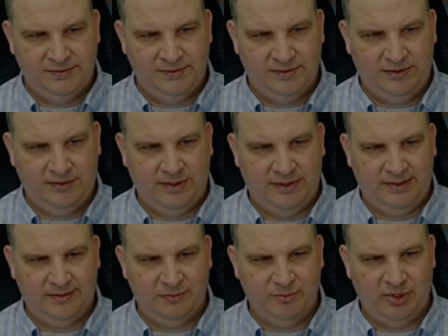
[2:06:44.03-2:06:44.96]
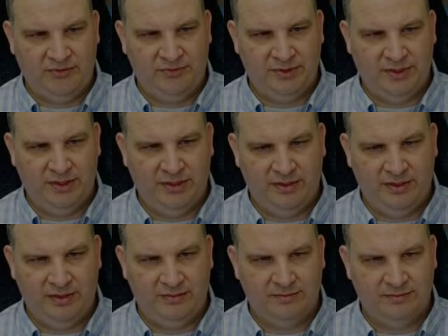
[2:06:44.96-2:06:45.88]
Alright, do buffs again to
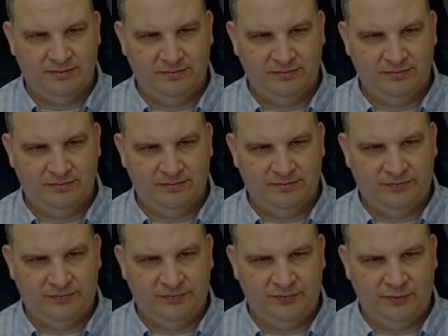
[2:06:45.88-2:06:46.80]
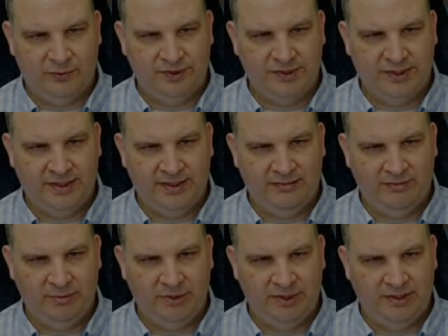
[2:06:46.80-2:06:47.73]
get foresight on
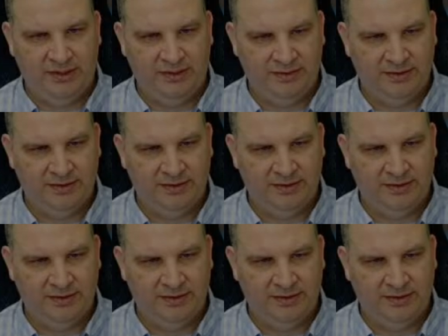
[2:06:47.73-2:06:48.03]
everybody.